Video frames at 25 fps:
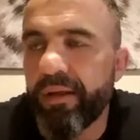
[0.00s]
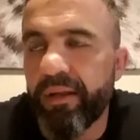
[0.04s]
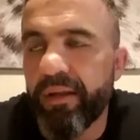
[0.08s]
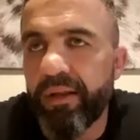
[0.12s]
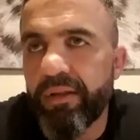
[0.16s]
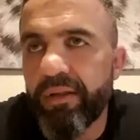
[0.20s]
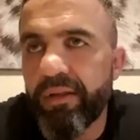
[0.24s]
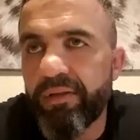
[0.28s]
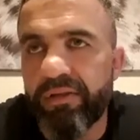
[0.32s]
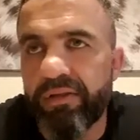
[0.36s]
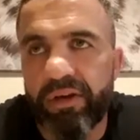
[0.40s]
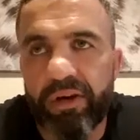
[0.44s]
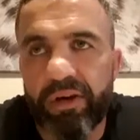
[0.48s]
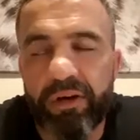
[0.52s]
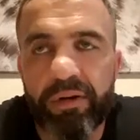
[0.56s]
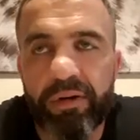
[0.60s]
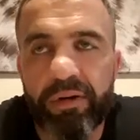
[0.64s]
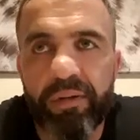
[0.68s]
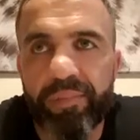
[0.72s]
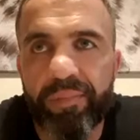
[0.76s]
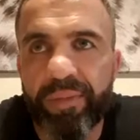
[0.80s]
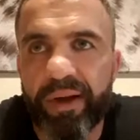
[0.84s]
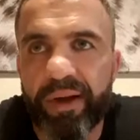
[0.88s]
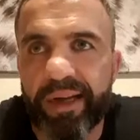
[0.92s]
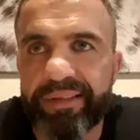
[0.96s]

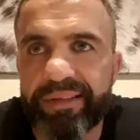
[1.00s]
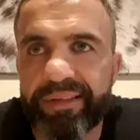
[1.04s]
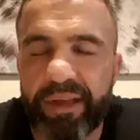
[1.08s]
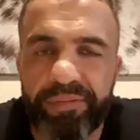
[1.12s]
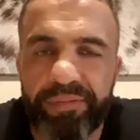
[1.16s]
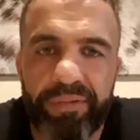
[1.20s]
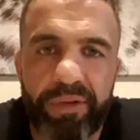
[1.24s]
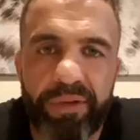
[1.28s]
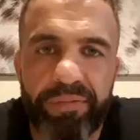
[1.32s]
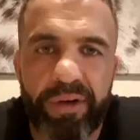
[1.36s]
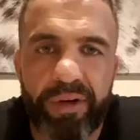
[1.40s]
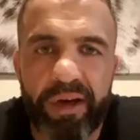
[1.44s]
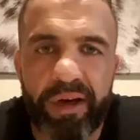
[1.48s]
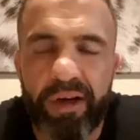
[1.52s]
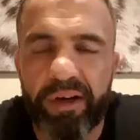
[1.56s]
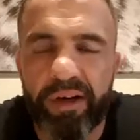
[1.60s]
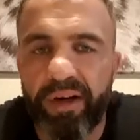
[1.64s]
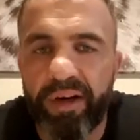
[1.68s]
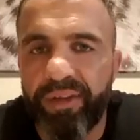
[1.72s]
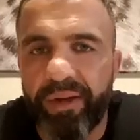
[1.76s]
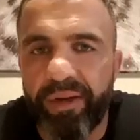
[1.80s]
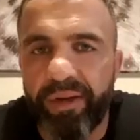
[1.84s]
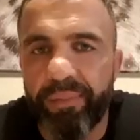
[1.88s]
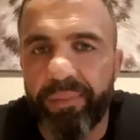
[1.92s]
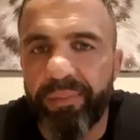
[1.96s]
So I definitely feel like I could
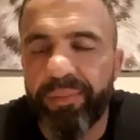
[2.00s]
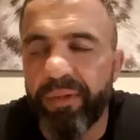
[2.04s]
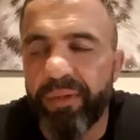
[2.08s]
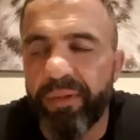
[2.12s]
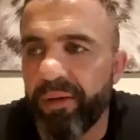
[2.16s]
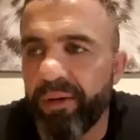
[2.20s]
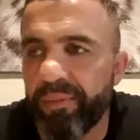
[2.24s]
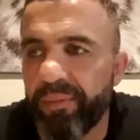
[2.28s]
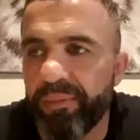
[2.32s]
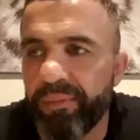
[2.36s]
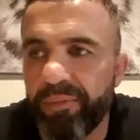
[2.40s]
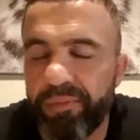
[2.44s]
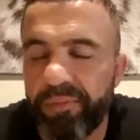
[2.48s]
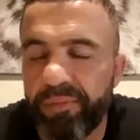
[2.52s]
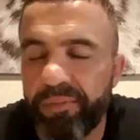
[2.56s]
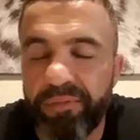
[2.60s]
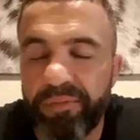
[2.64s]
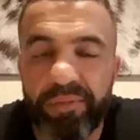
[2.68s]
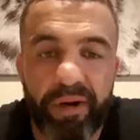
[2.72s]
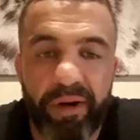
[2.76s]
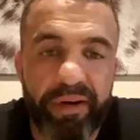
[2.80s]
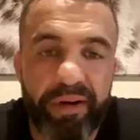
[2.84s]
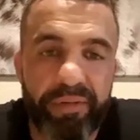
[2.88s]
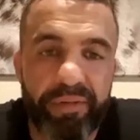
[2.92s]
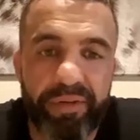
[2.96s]
have done
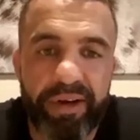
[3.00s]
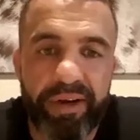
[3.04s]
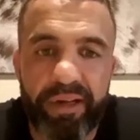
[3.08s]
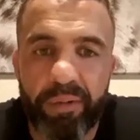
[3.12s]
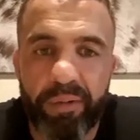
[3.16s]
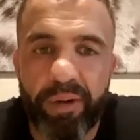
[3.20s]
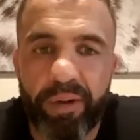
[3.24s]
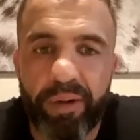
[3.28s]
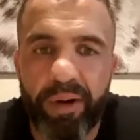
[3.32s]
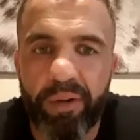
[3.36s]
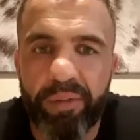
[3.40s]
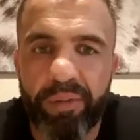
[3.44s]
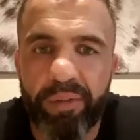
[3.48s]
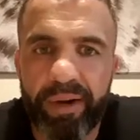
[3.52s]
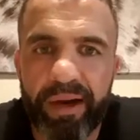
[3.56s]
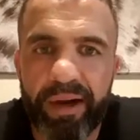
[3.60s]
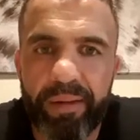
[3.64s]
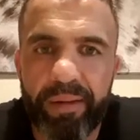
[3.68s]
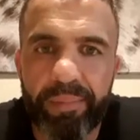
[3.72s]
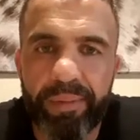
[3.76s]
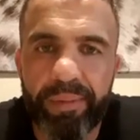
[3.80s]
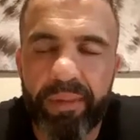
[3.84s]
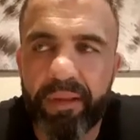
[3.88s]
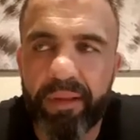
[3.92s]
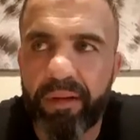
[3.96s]
really well with Matt
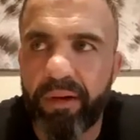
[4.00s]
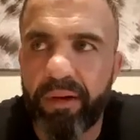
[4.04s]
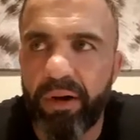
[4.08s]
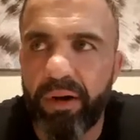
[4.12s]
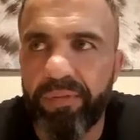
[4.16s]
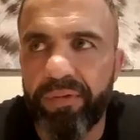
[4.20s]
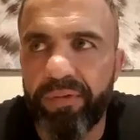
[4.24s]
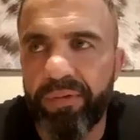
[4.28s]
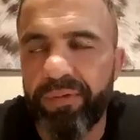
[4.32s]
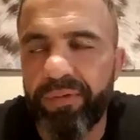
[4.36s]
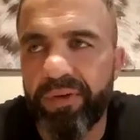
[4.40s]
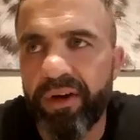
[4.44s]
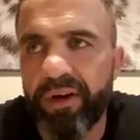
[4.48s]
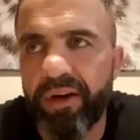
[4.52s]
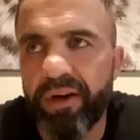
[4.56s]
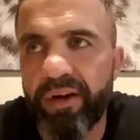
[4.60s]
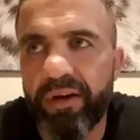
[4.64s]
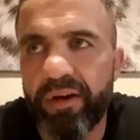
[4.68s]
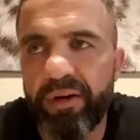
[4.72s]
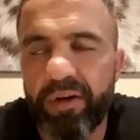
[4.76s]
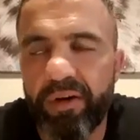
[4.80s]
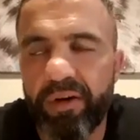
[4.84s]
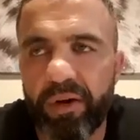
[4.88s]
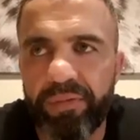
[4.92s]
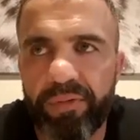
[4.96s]
off of a
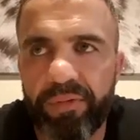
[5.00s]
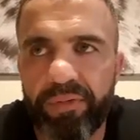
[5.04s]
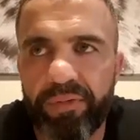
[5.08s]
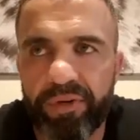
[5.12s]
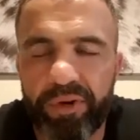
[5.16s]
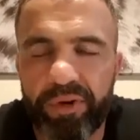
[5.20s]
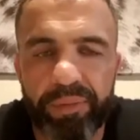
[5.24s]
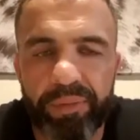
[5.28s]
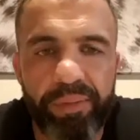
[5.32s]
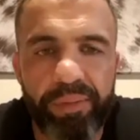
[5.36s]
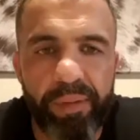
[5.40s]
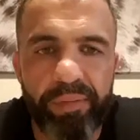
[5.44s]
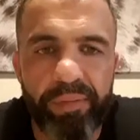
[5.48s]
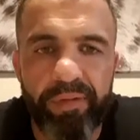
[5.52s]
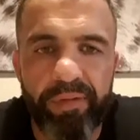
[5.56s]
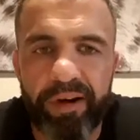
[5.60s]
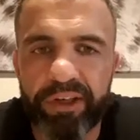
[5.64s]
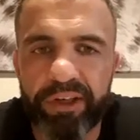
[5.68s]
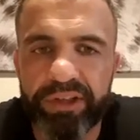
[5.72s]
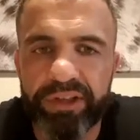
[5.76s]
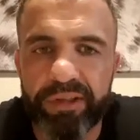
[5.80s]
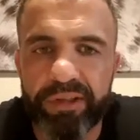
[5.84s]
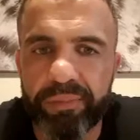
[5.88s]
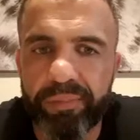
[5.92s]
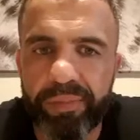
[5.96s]
good
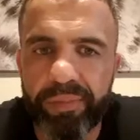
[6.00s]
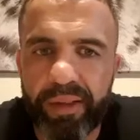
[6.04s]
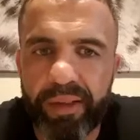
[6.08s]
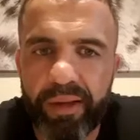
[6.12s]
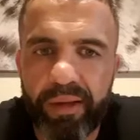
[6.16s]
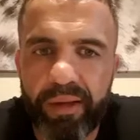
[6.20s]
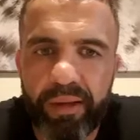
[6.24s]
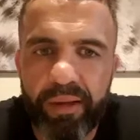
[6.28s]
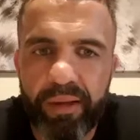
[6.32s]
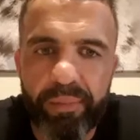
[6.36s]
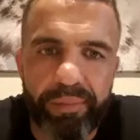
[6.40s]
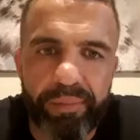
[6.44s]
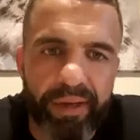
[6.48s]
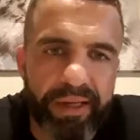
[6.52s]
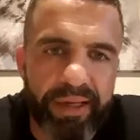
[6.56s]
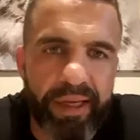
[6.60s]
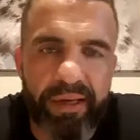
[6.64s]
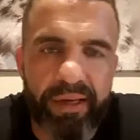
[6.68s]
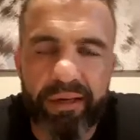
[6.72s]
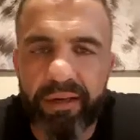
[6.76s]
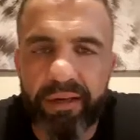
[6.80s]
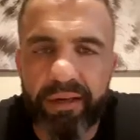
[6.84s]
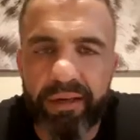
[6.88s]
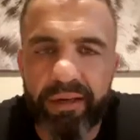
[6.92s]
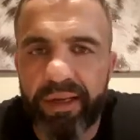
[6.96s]
preparation. But
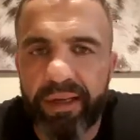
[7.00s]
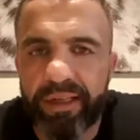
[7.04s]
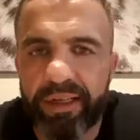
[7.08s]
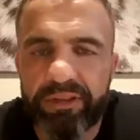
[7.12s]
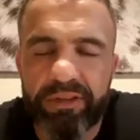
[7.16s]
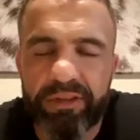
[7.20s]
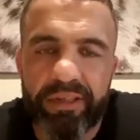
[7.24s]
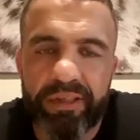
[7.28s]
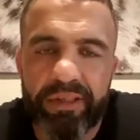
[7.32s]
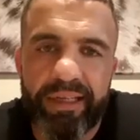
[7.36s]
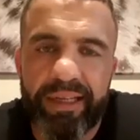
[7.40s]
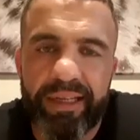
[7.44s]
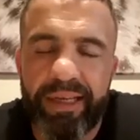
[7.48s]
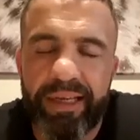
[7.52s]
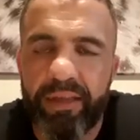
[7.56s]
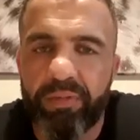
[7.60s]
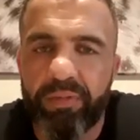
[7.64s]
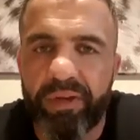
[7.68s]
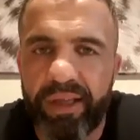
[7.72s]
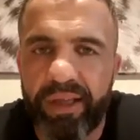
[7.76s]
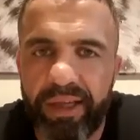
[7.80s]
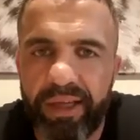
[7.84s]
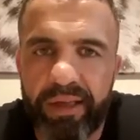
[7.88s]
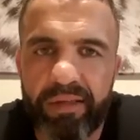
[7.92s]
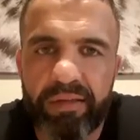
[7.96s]
again, it is what
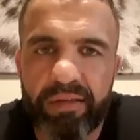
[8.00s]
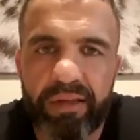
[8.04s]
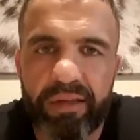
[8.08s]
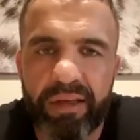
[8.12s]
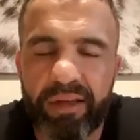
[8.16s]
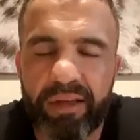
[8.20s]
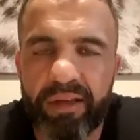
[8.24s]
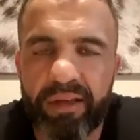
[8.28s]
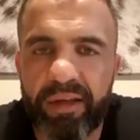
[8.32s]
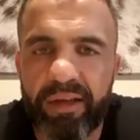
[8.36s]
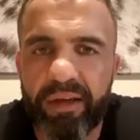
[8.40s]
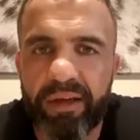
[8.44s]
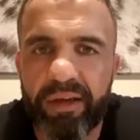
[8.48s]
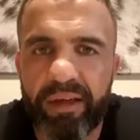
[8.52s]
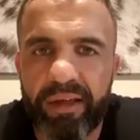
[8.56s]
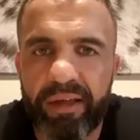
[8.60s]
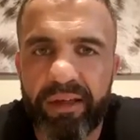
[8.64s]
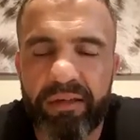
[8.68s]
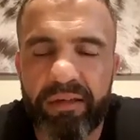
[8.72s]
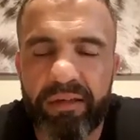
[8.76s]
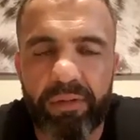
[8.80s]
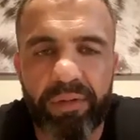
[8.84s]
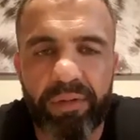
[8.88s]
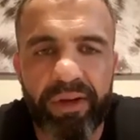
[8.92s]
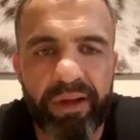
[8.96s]
it is, and he's
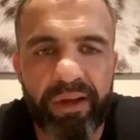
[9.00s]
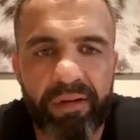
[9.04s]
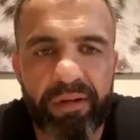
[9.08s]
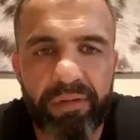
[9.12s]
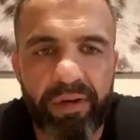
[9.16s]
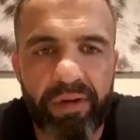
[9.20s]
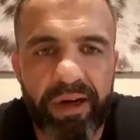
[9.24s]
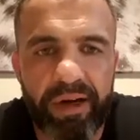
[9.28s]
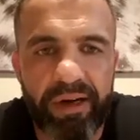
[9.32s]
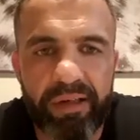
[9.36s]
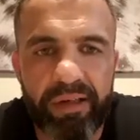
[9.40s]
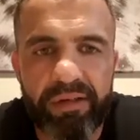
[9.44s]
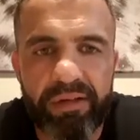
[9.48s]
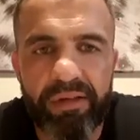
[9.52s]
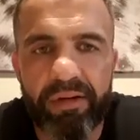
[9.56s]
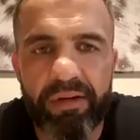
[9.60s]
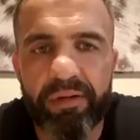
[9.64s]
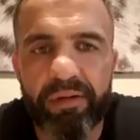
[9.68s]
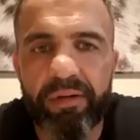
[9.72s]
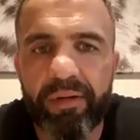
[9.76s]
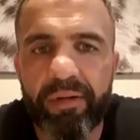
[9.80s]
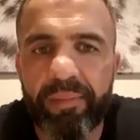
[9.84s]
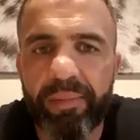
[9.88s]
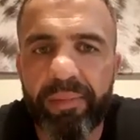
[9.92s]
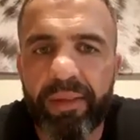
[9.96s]
the winner, rightly so.
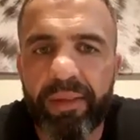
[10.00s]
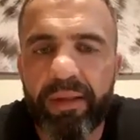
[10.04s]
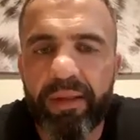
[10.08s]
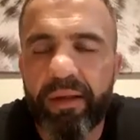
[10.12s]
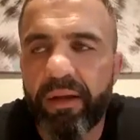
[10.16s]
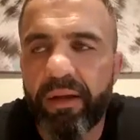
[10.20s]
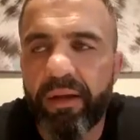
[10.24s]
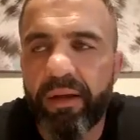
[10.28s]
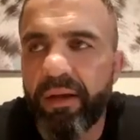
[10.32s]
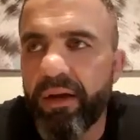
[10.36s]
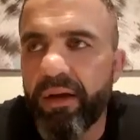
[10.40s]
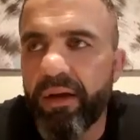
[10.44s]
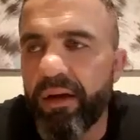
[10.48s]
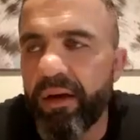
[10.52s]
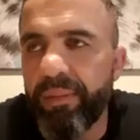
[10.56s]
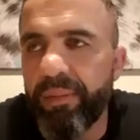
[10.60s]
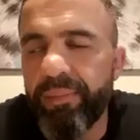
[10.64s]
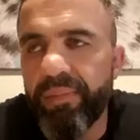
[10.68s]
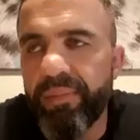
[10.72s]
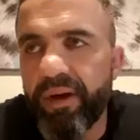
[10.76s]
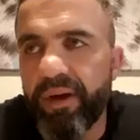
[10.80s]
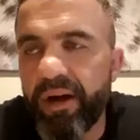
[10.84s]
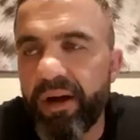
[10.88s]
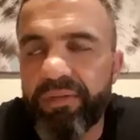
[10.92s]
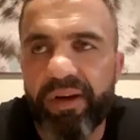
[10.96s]

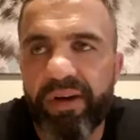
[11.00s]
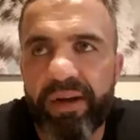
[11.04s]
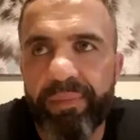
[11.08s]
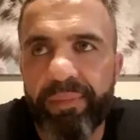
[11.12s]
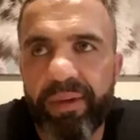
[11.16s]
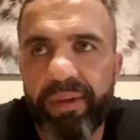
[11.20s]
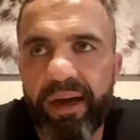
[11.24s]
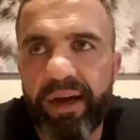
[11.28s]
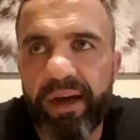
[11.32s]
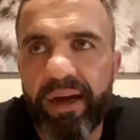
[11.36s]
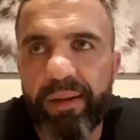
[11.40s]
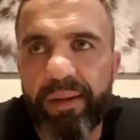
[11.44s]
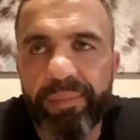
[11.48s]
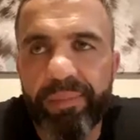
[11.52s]
I rate Matt.